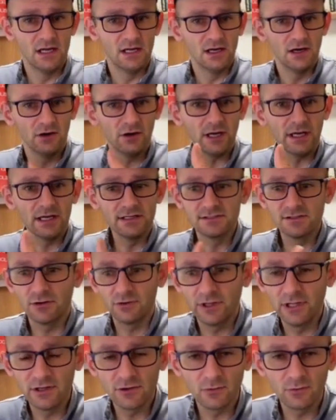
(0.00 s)
Okay, so
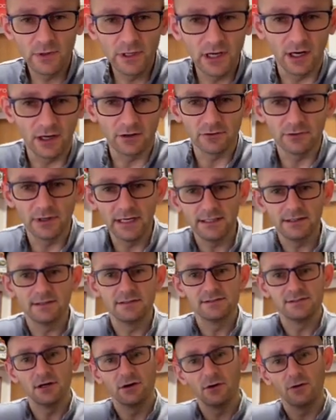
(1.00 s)
here we are, right?
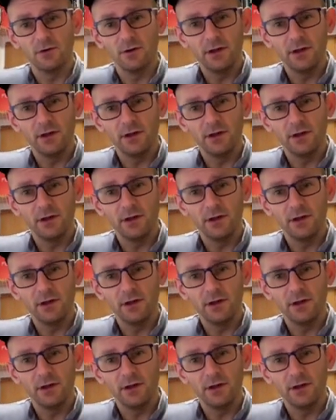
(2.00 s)
So